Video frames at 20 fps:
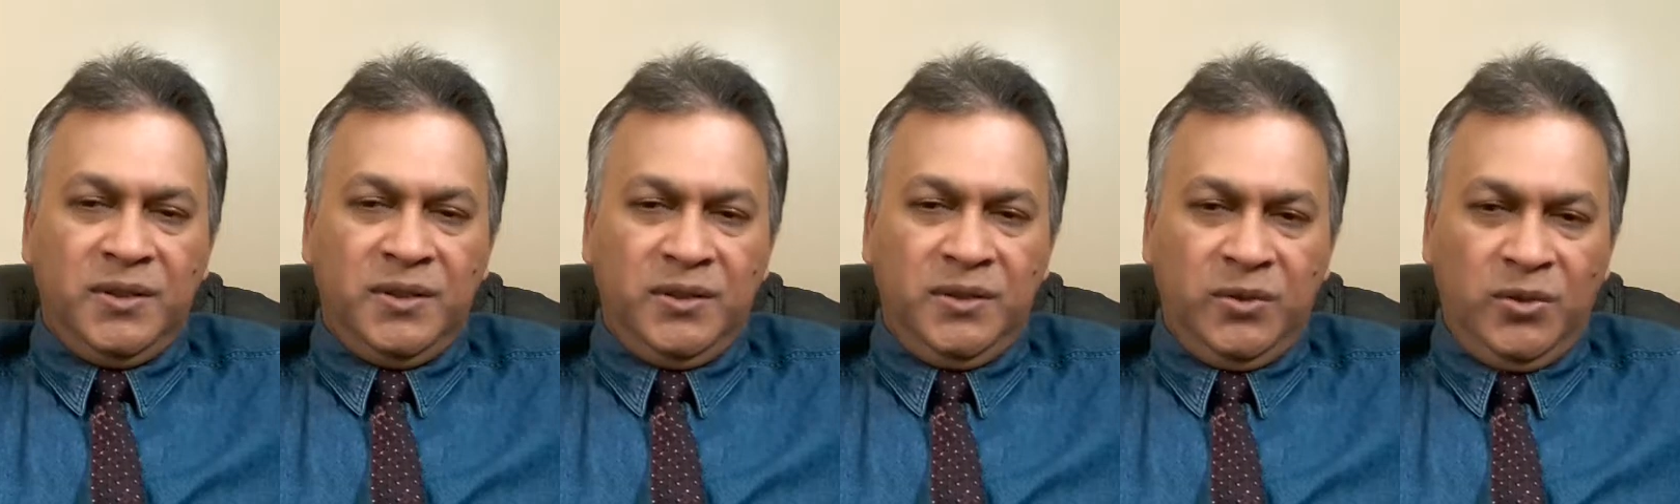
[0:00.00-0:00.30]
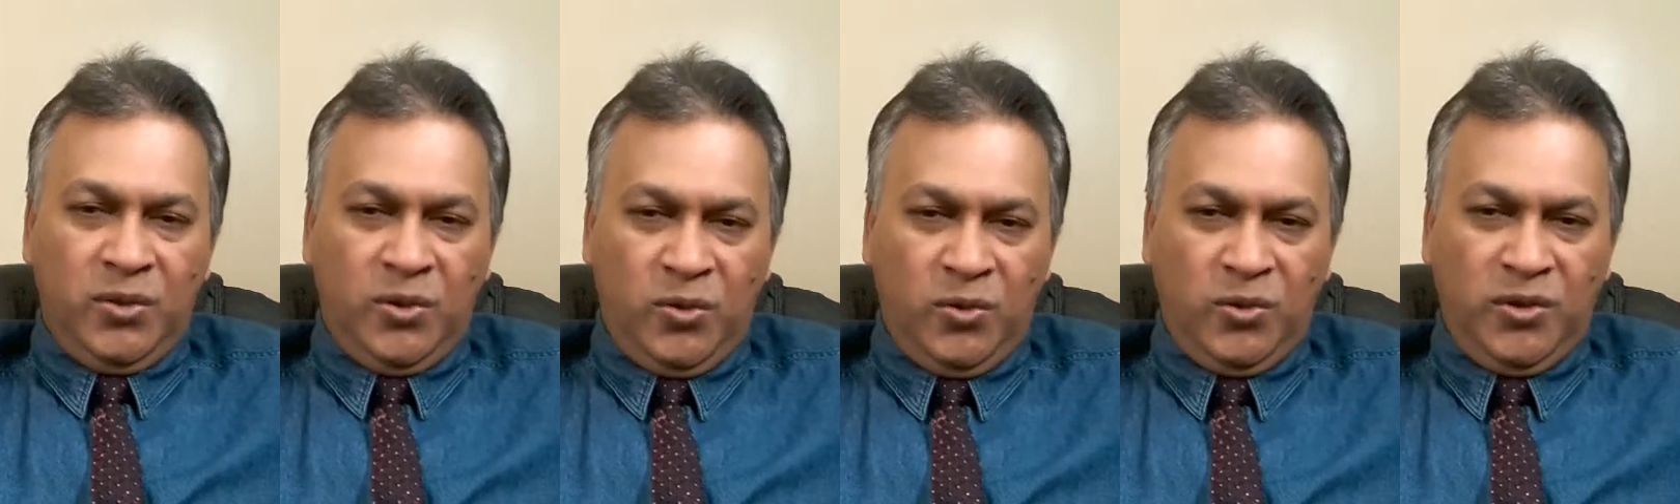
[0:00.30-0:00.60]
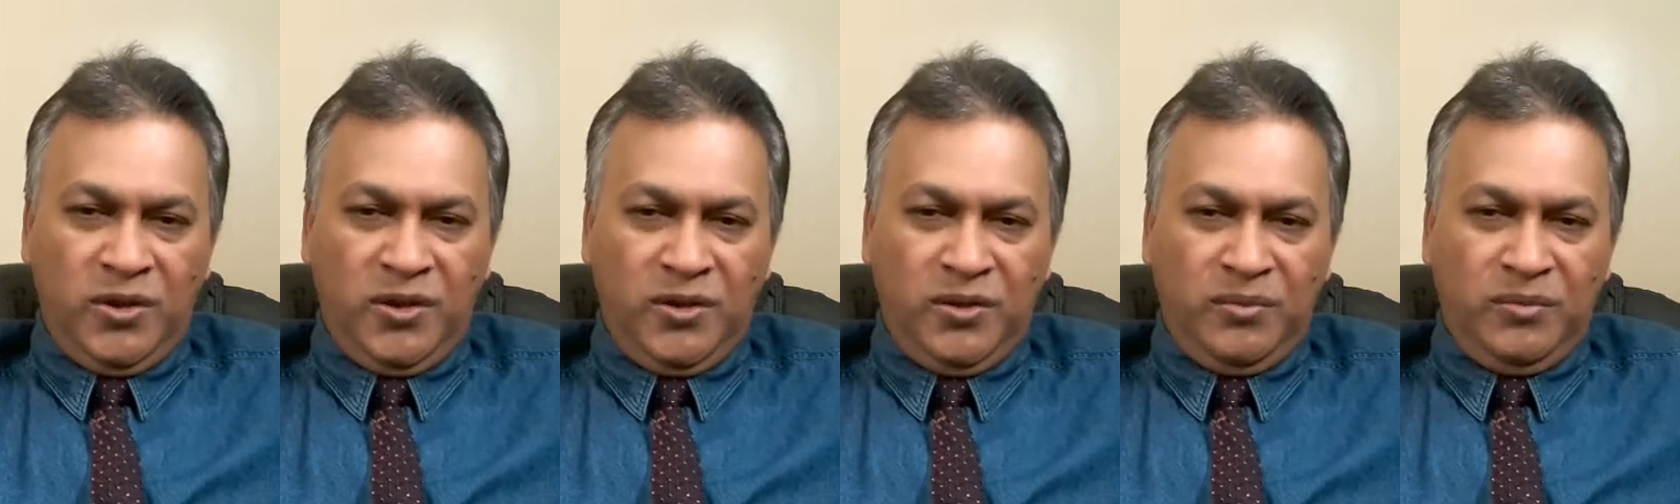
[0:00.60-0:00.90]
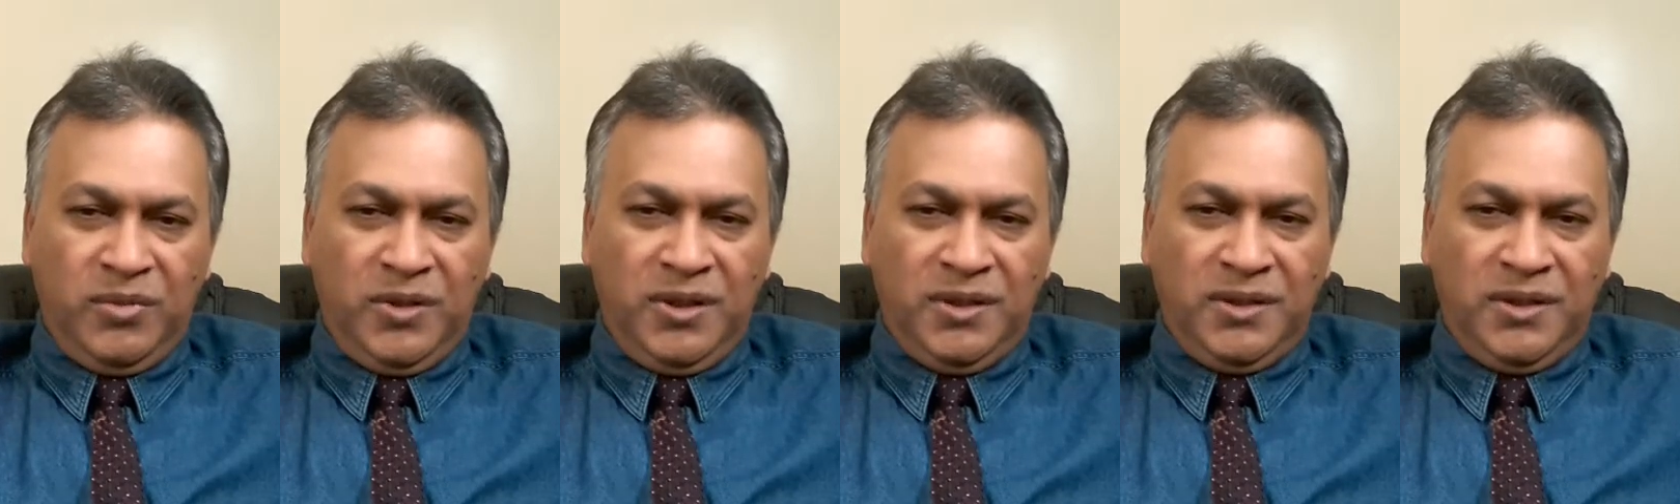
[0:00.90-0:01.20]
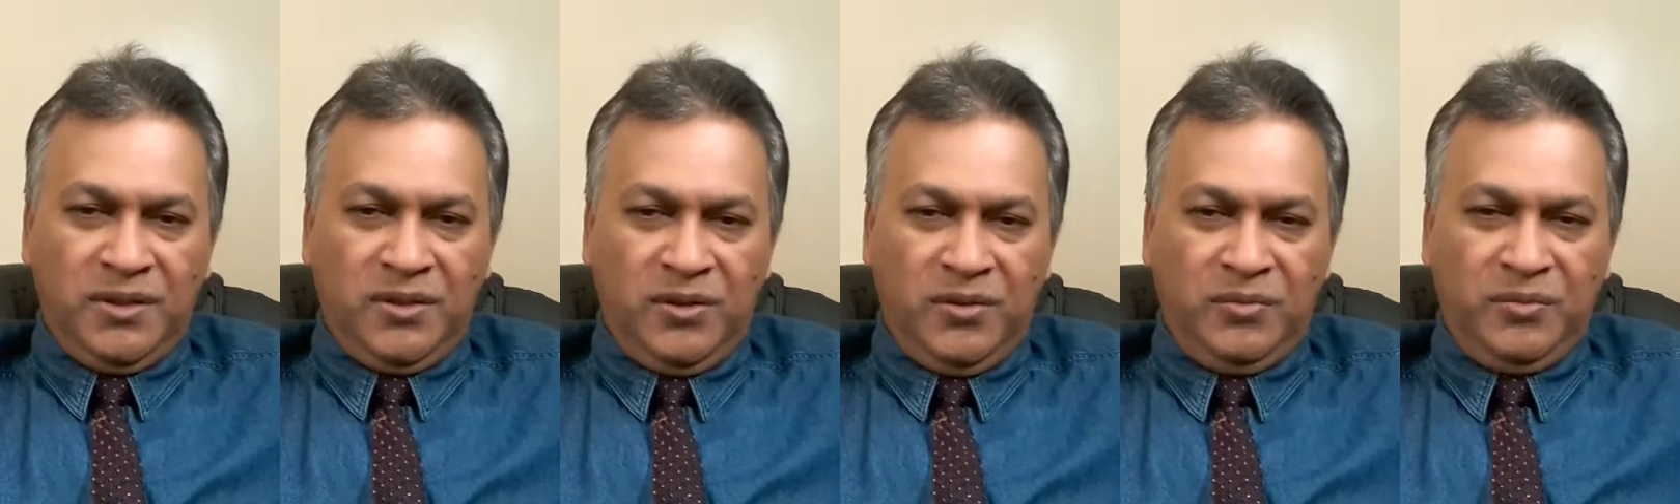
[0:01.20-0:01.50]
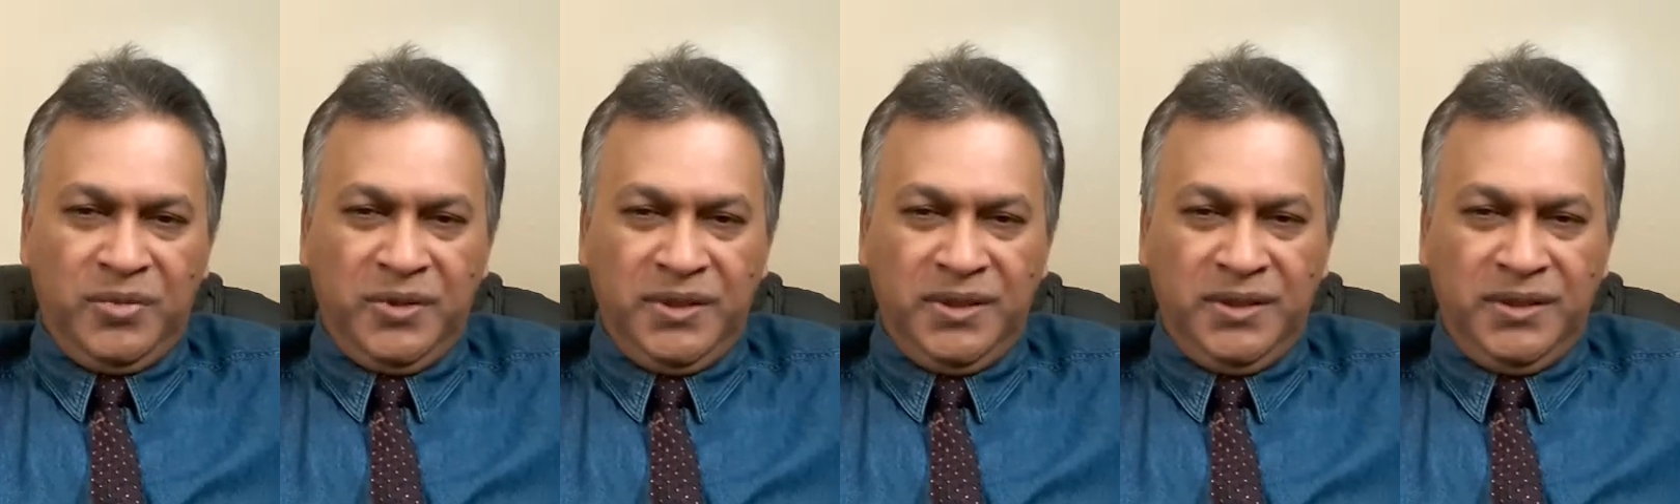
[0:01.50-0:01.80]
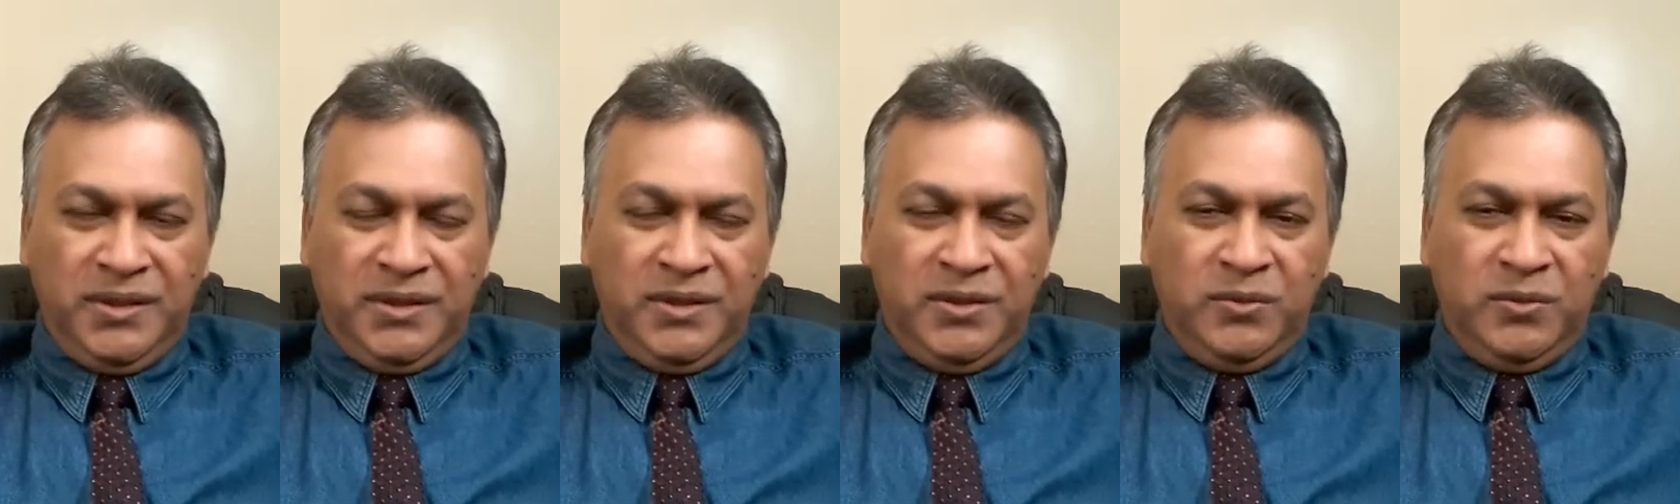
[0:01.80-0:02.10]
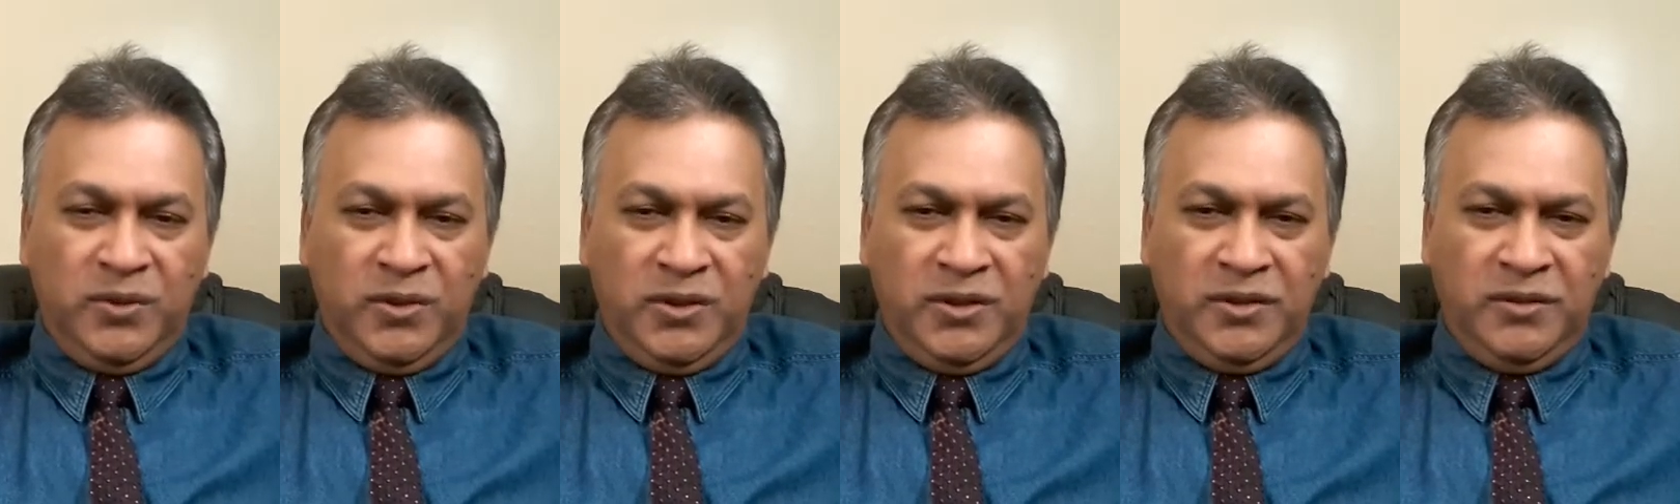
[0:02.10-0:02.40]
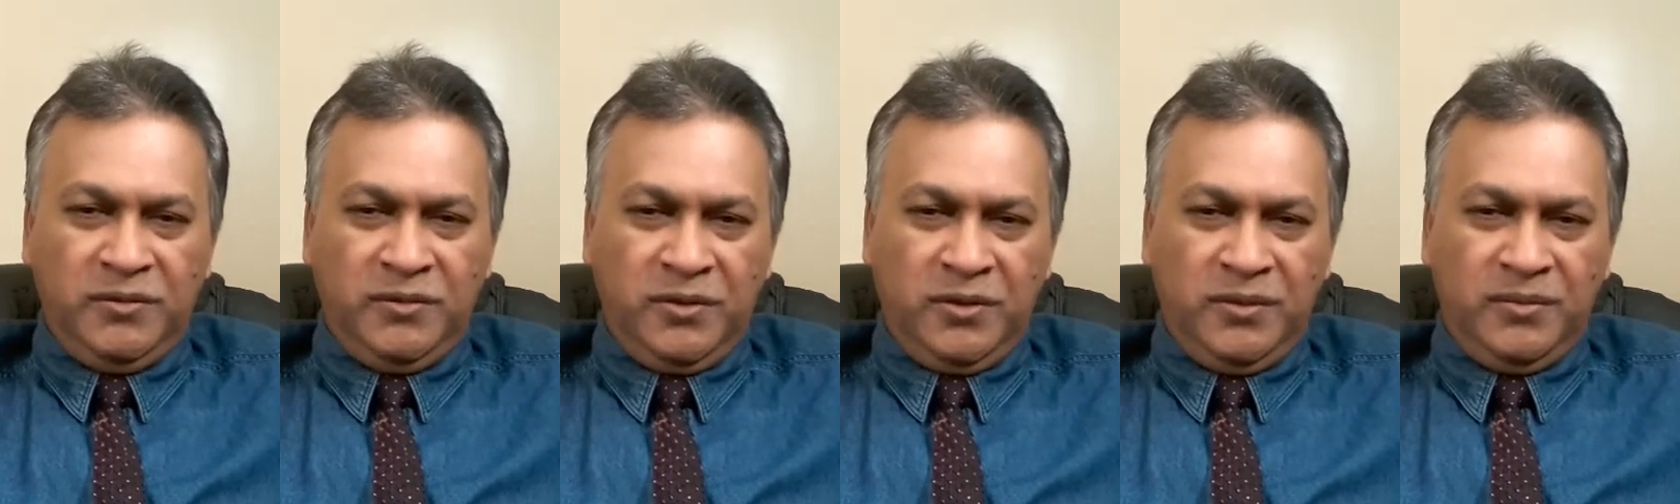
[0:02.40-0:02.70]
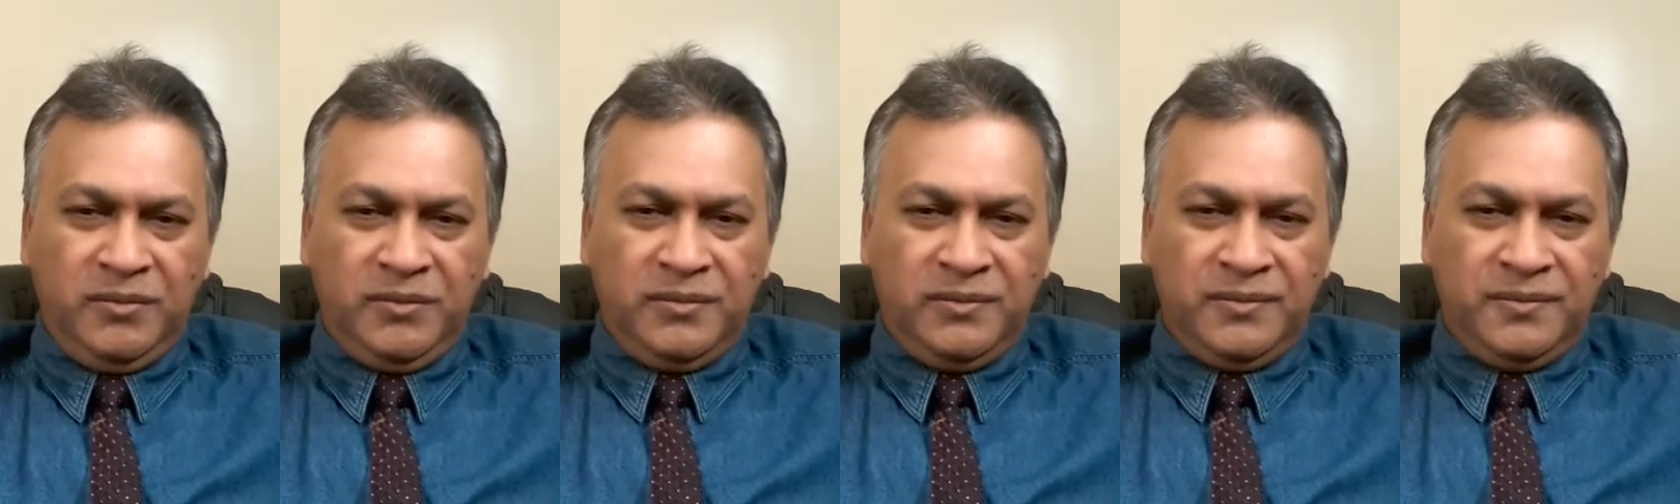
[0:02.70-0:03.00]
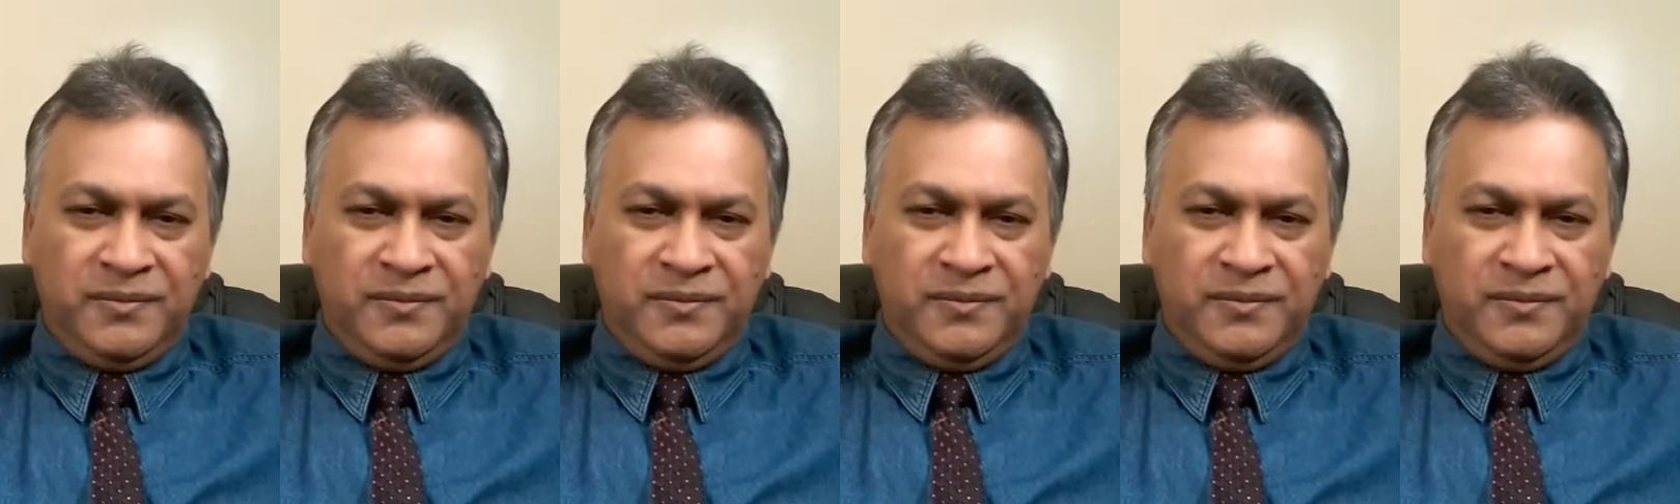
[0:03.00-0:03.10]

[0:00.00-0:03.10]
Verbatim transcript: your order number, the company you ordered from,